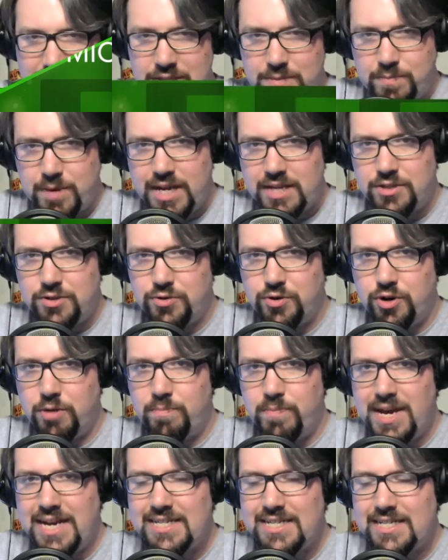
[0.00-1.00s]
guys, it's Mike
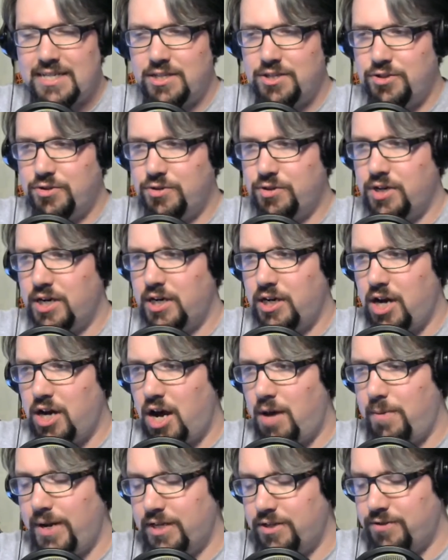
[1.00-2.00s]
Sorg, Basic
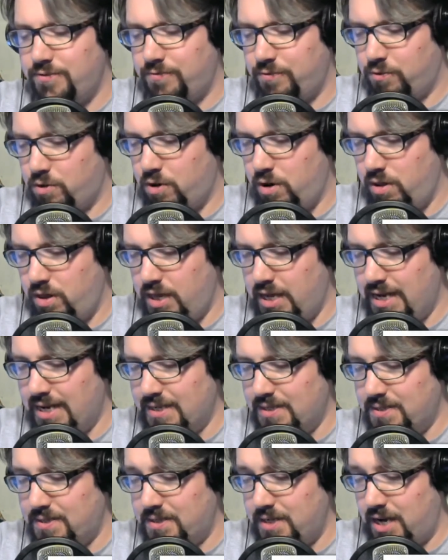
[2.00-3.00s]
Sorgonomics for
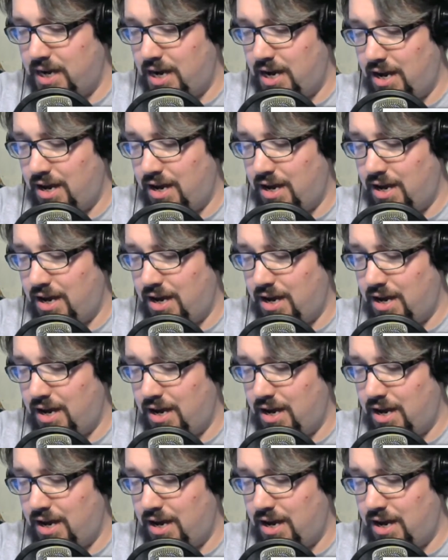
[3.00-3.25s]
this